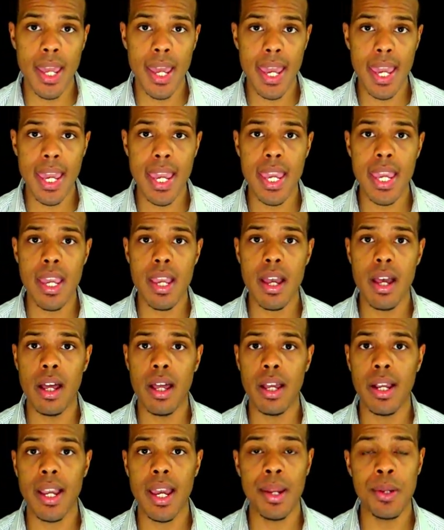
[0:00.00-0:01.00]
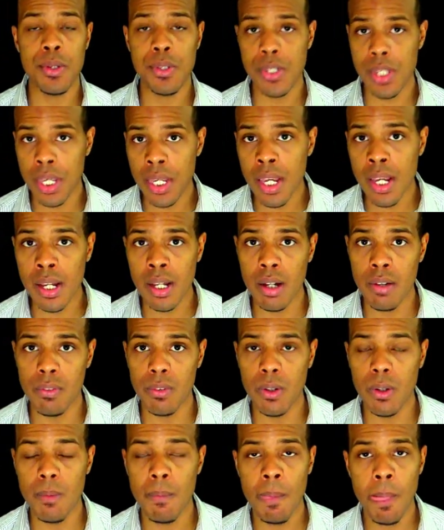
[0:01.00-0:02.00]
a kind of singing
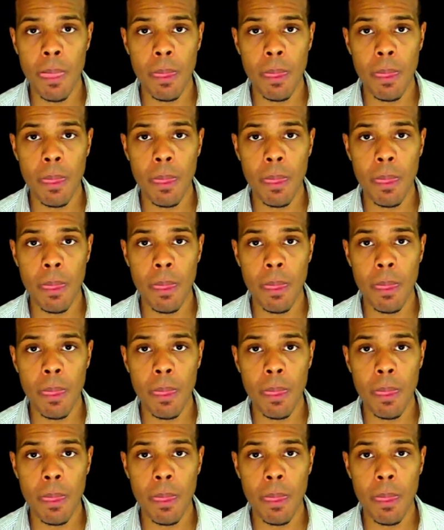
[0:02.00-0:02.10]
cover